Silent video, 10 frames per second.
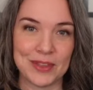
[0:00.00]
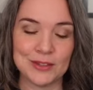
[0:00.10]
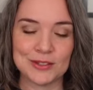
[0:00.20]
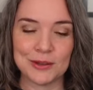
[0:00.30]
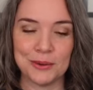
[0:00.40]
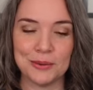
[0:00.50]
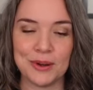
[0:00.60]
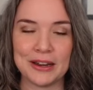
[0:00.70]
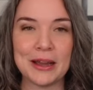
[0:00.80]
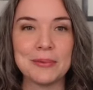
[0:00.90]
So,
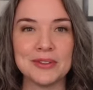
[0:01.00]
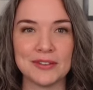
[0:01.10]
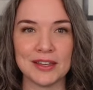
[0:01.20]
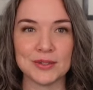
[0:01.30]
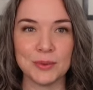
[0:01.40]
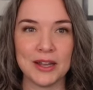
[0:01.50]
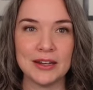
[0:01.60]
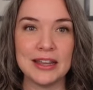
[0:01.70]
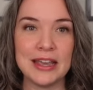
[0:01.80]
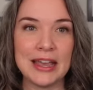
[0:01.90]
a couple of things. One
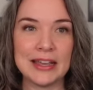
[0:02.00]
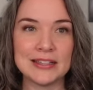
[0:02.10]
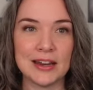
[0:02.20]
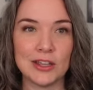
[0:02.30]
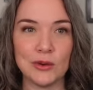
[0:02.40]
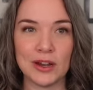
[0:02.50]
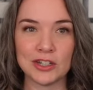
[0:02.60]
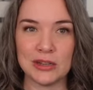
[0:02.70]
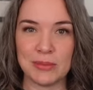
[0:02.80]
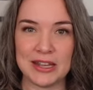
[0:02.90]
is that you
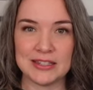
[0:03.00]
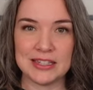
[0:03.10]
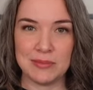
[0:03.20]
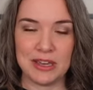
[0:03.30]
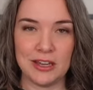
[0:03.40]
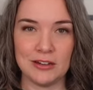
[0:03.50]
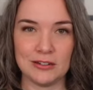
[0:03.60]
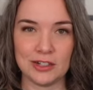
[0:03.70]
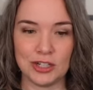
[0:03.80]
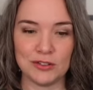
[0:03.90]
actually might see me
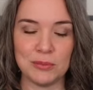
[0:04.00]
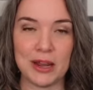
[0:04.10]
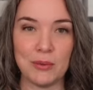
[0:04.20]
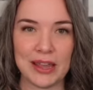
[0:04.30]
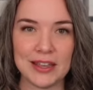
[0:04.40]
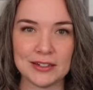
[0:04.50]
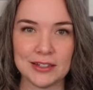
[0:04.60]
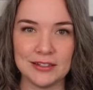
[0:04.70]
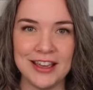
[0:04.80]
shift my weight.